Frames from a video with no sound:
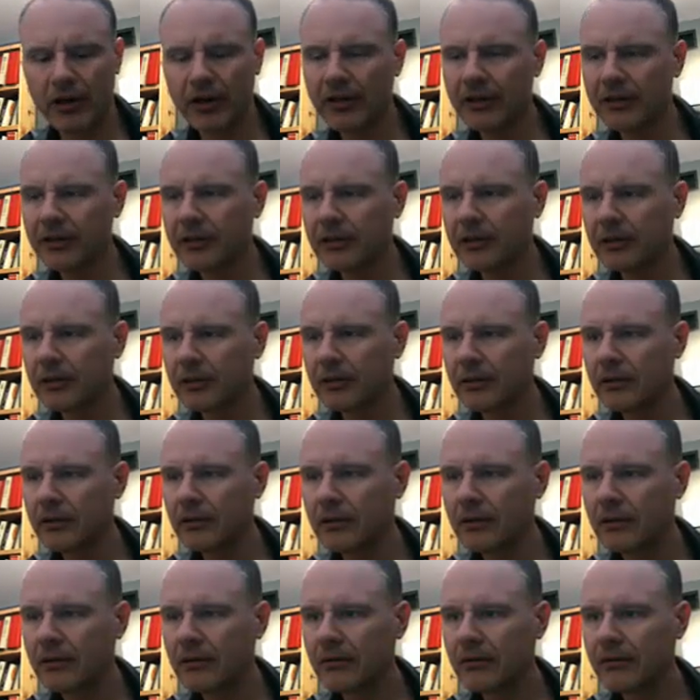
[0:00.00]

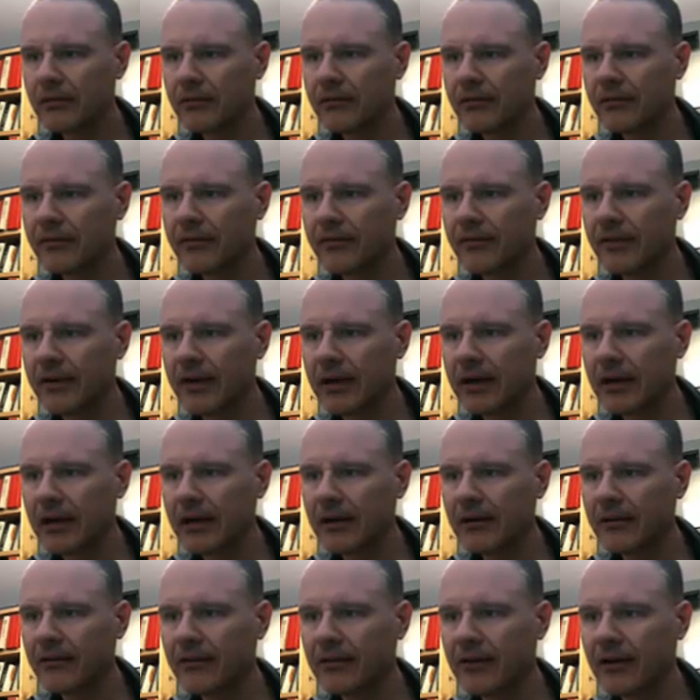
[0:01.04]

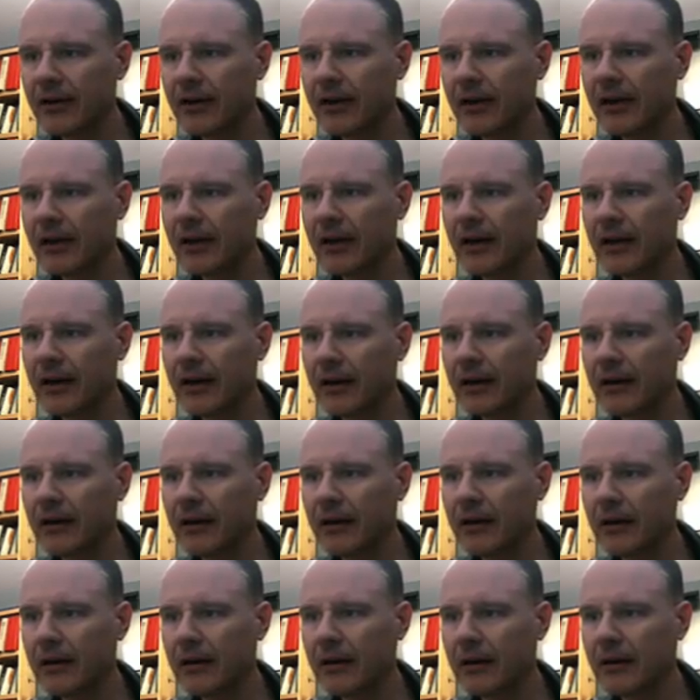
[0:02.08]

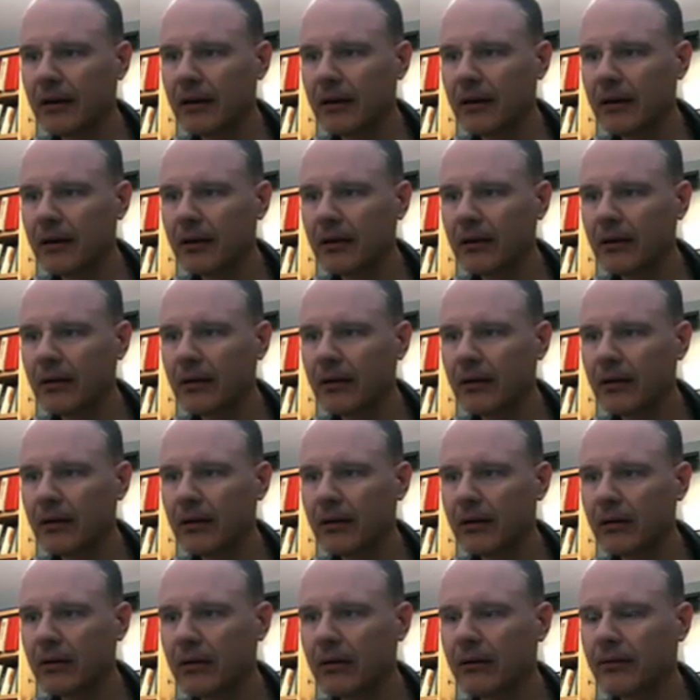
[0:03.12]

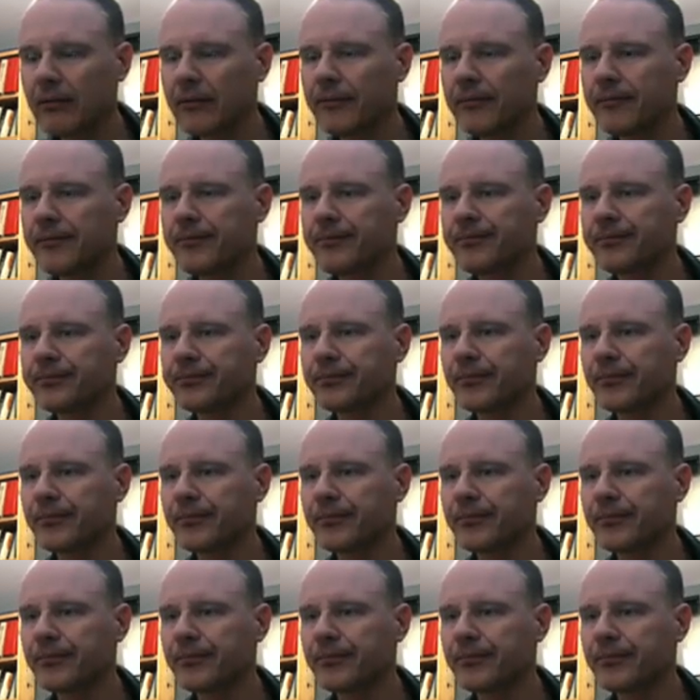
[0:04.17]
Nobody speaks.